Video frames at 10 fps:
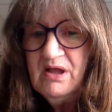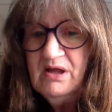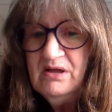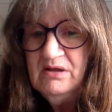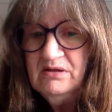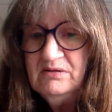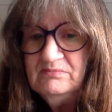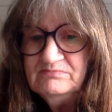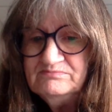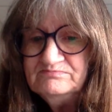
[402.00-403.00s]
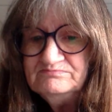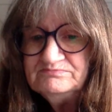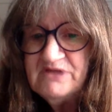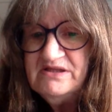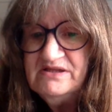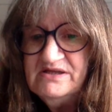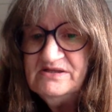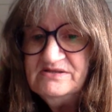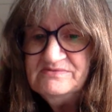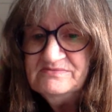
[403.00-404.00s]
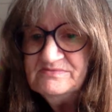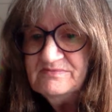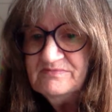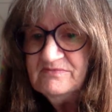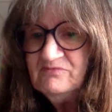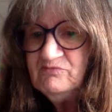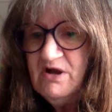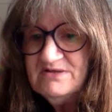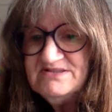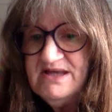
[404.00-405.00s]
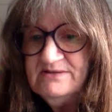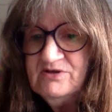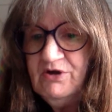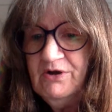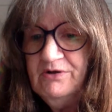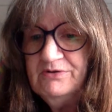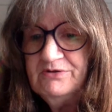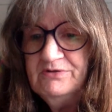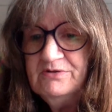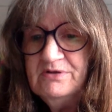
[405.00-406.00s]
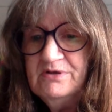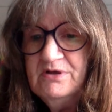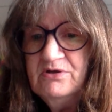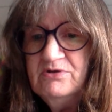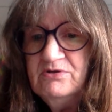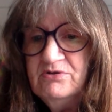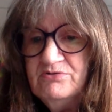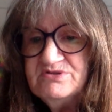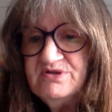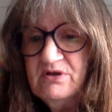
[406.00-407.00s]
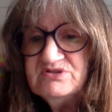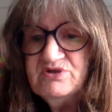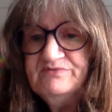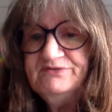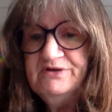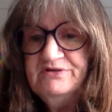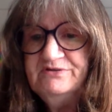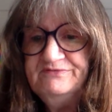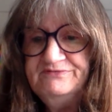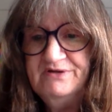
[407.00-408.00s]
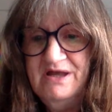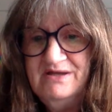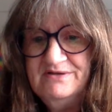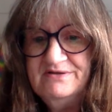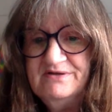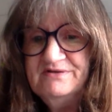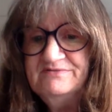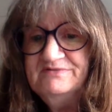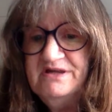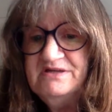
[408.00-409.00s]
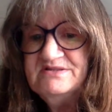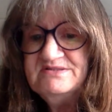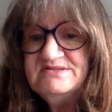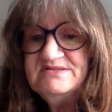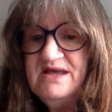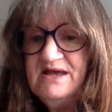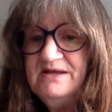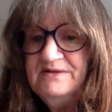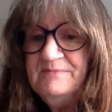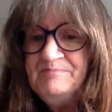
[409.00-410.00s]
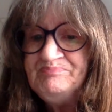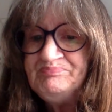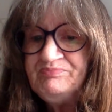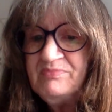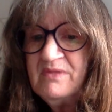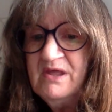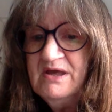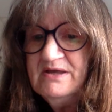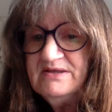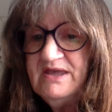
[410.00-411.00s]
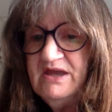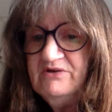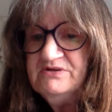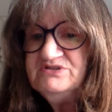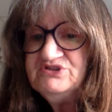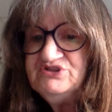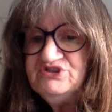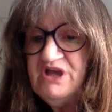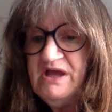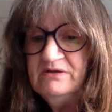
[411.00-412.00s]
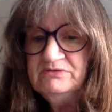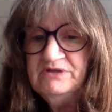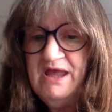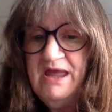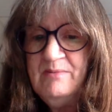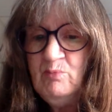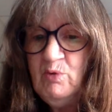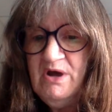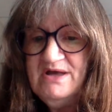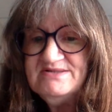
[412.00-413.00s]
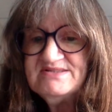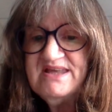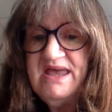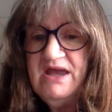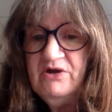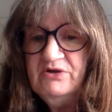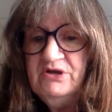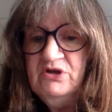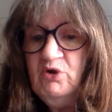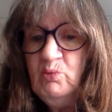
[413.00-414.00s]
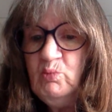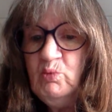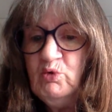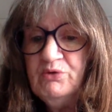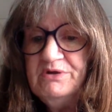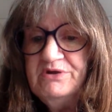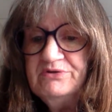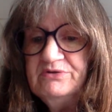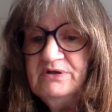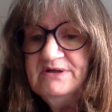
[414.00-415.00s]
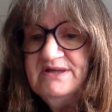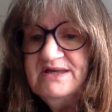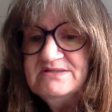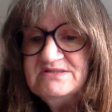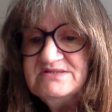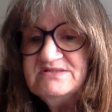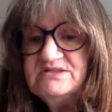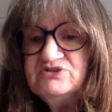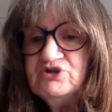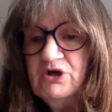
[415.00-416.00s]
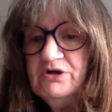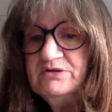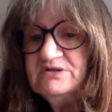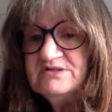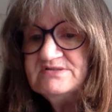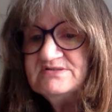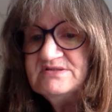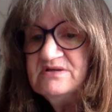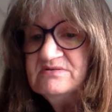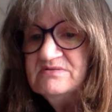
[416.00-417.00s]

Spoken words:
And then Roxanne Carter, who's also a very good friend of Lena's, said Karen's channel name was Karen Warrior Against the Darkness.